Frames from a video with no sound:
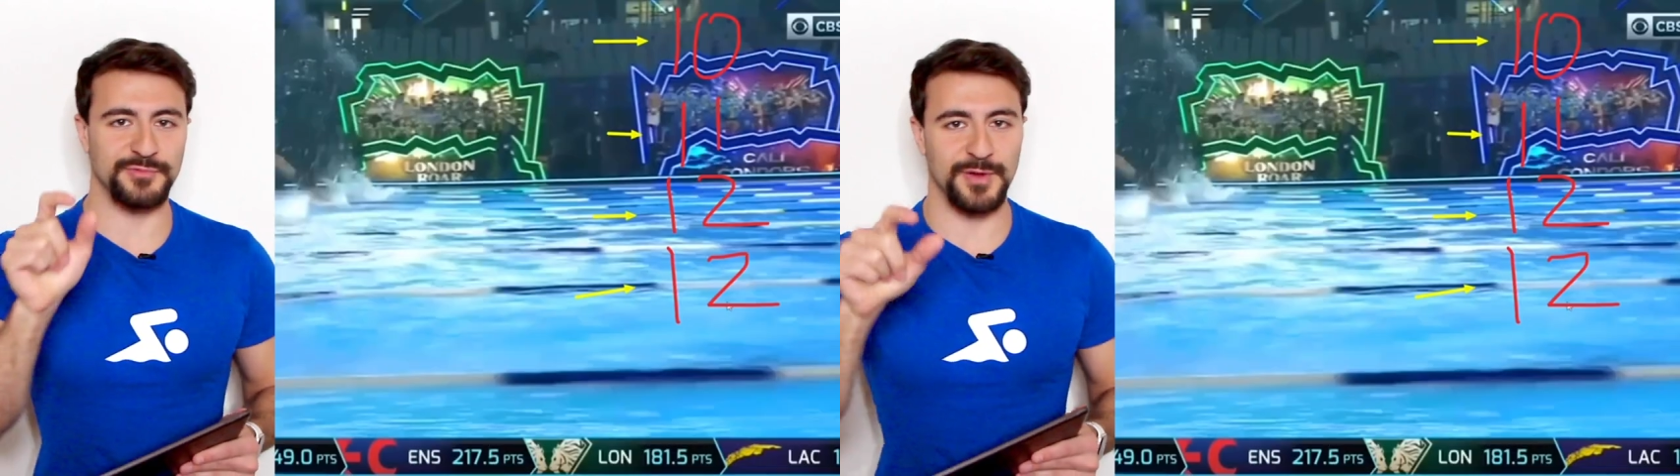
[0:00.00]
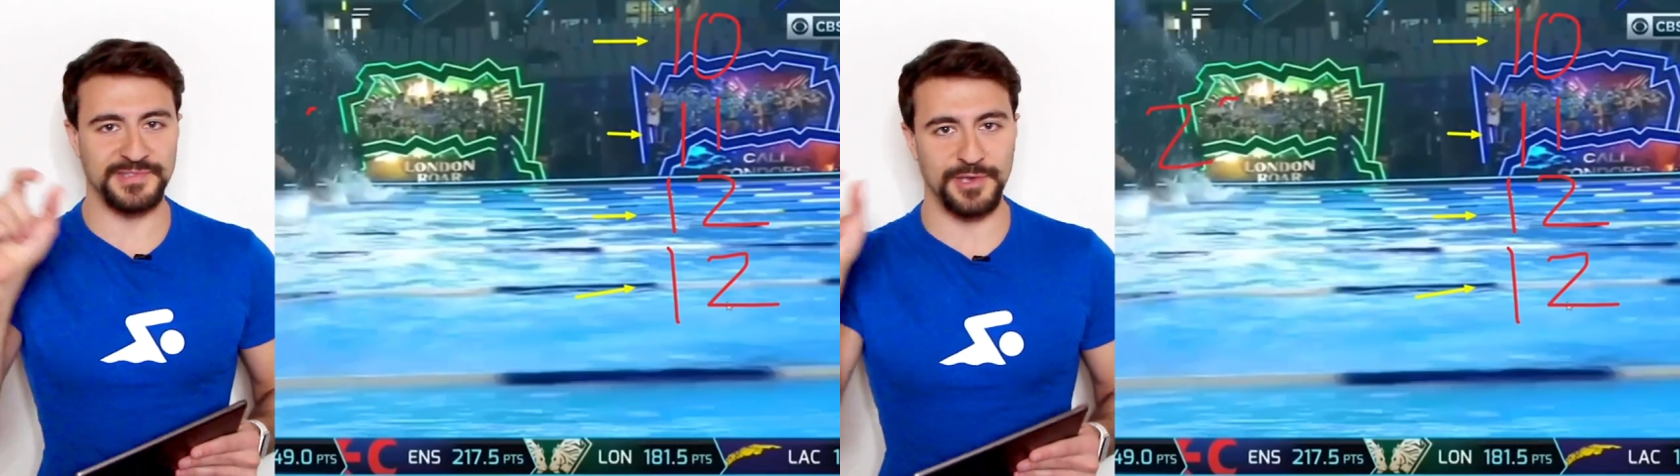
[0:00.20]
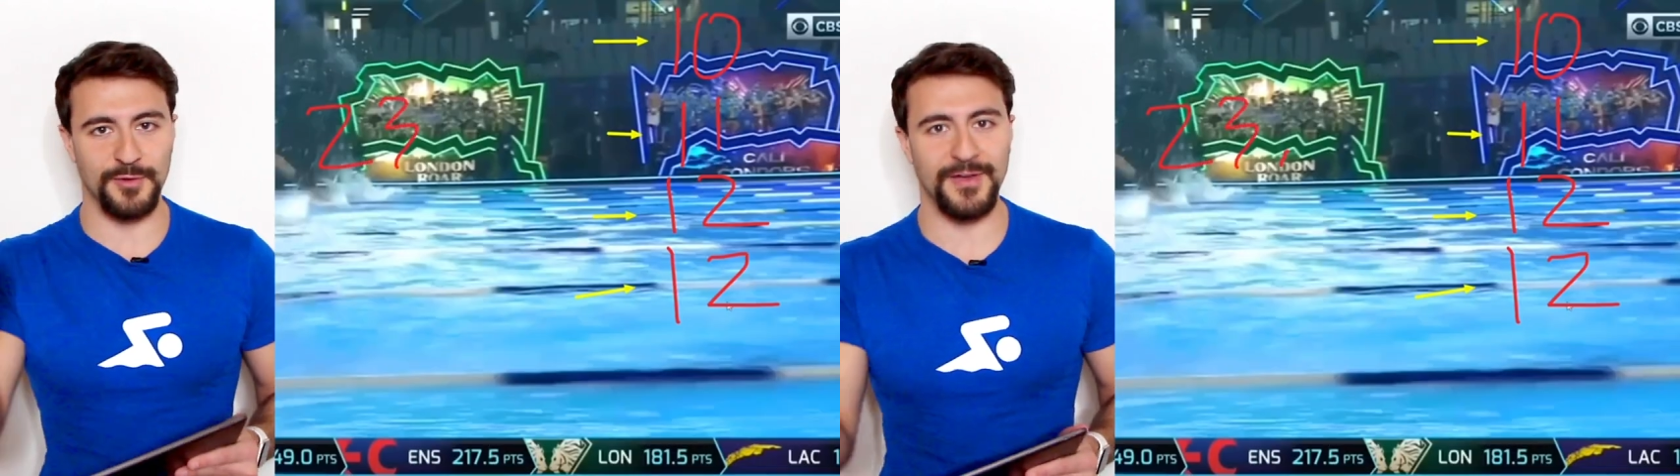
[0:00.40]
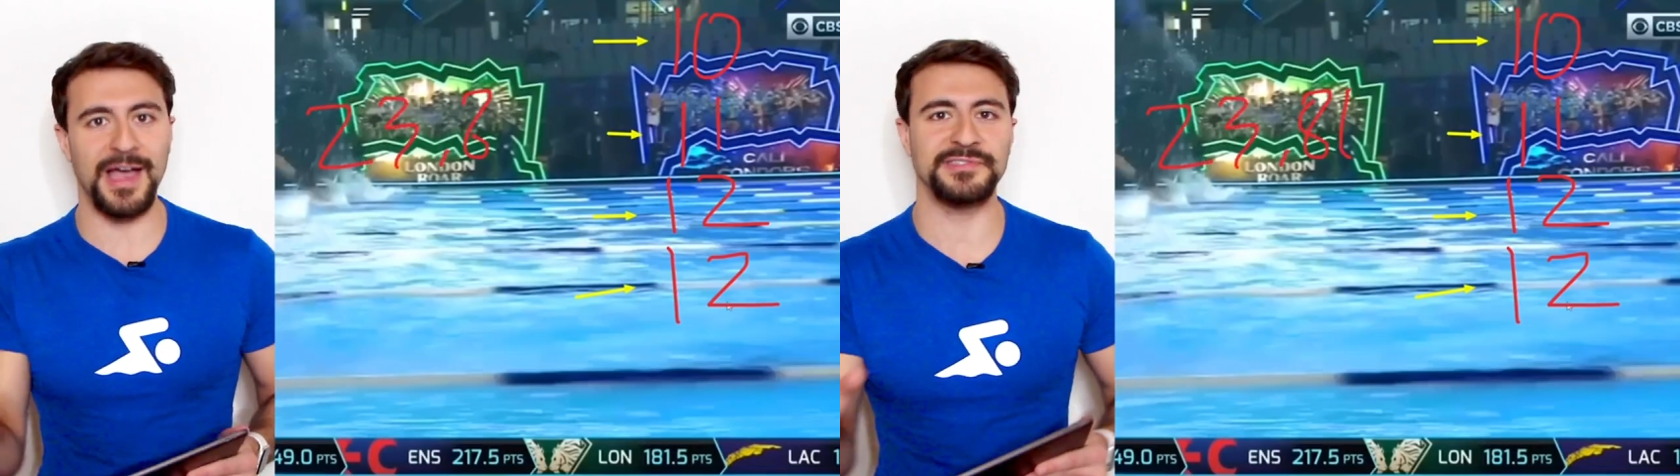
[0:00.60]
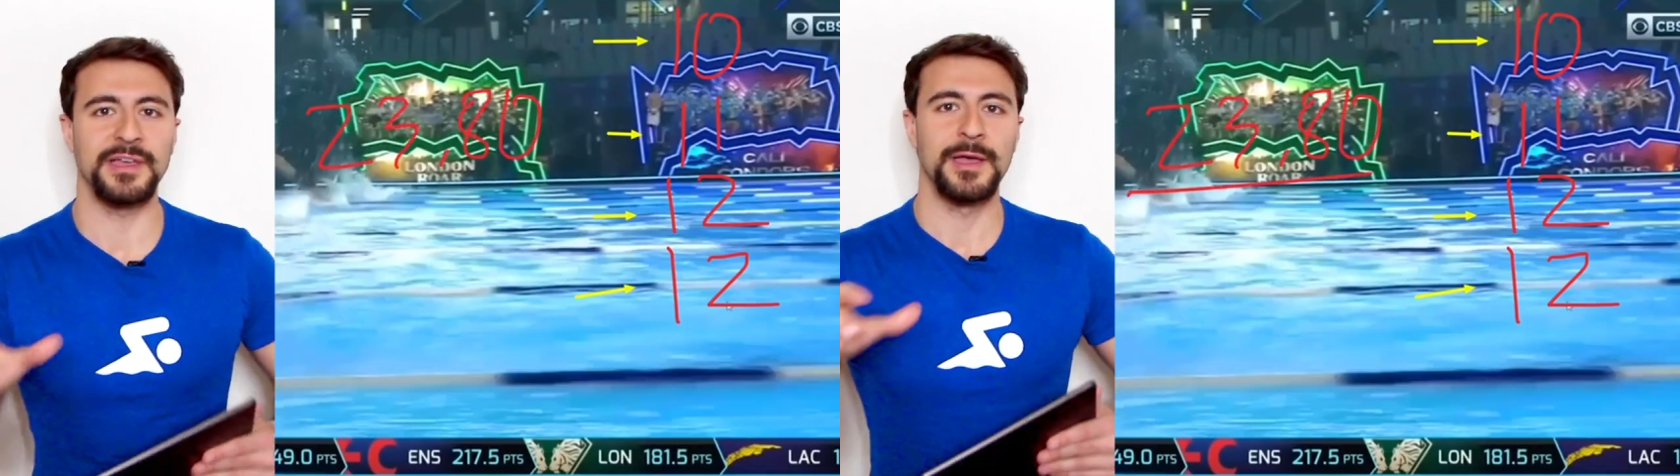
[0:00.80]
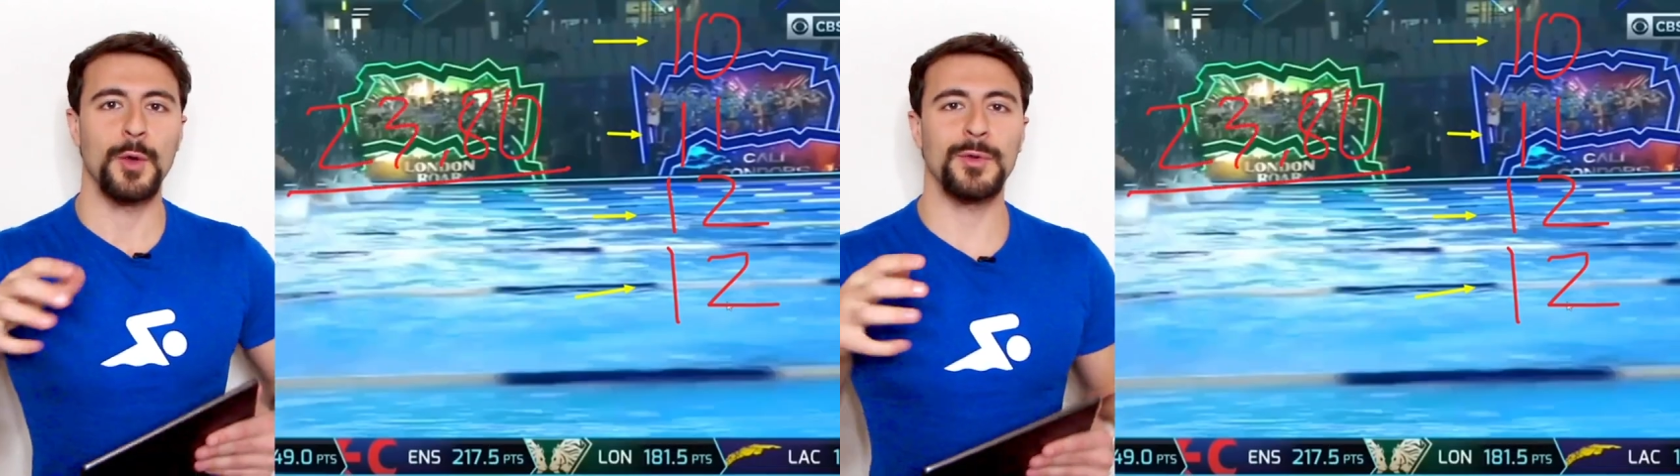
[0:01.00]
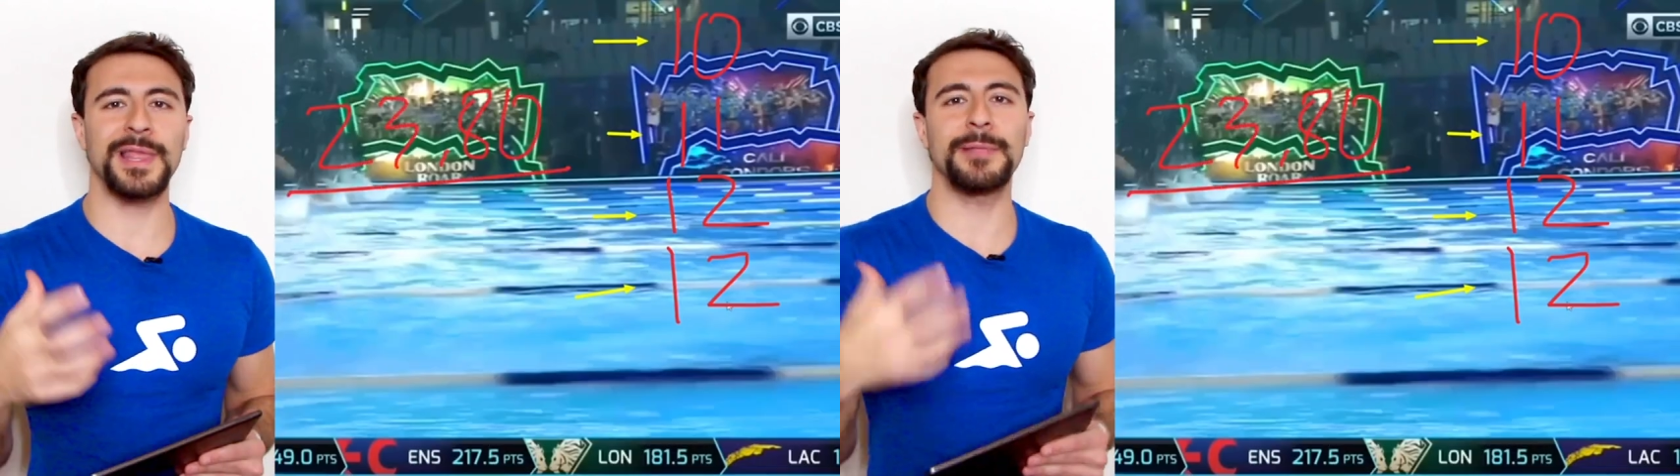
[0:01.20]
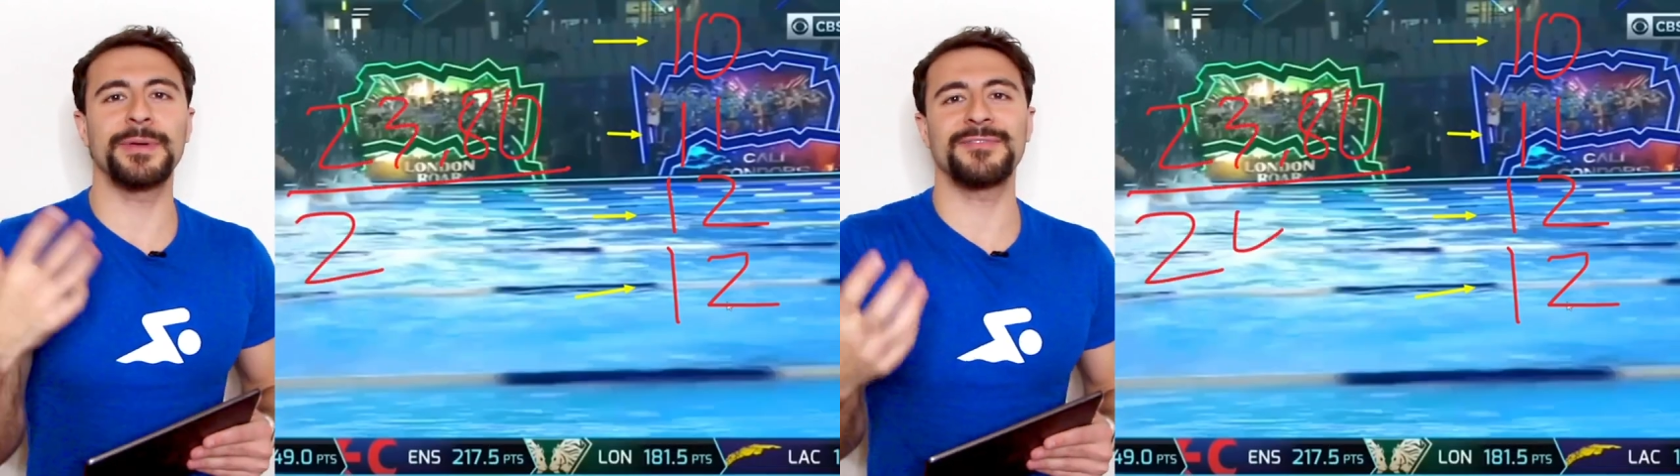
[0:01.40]
swim so fast with a
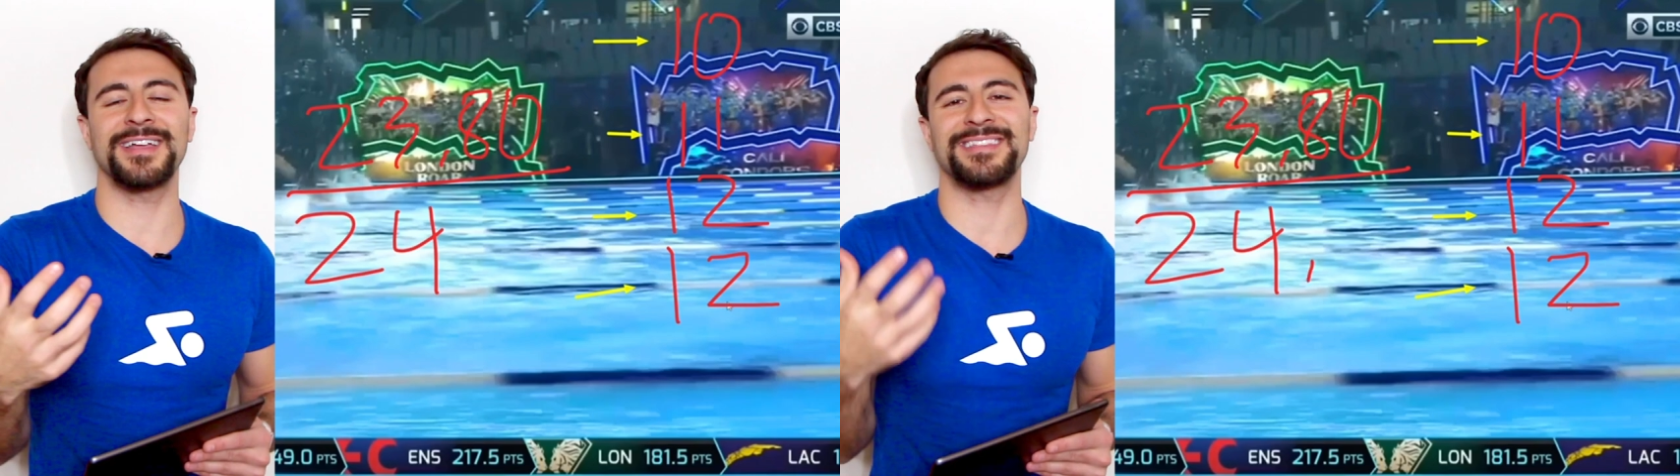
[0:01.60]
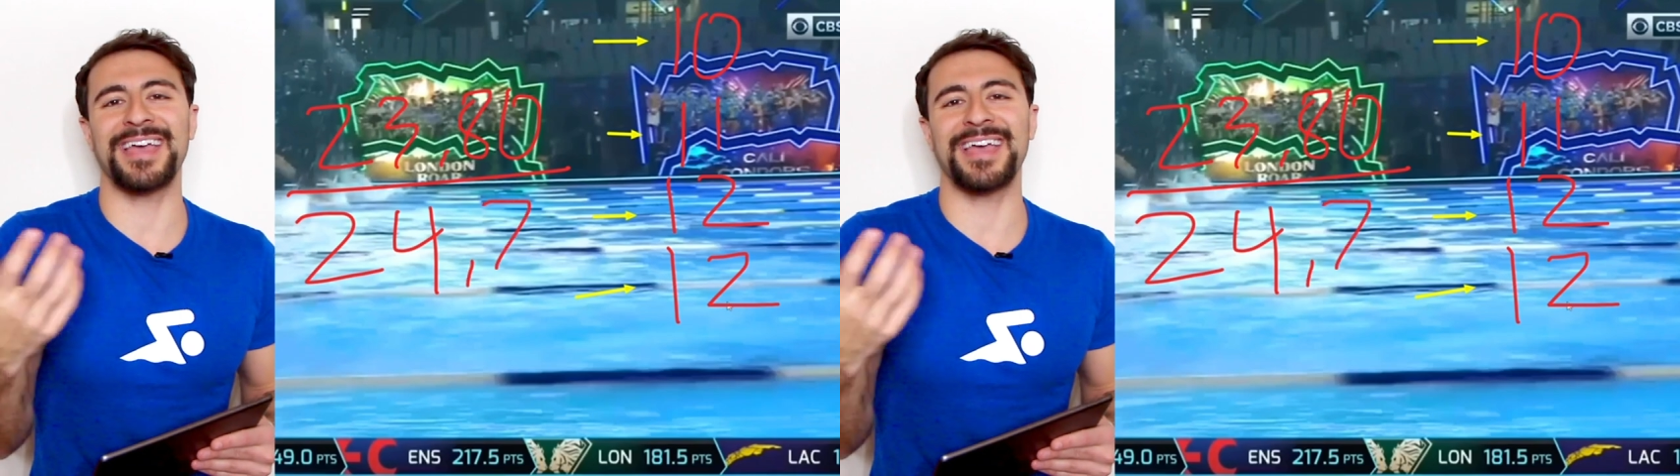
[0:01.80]
little bit of a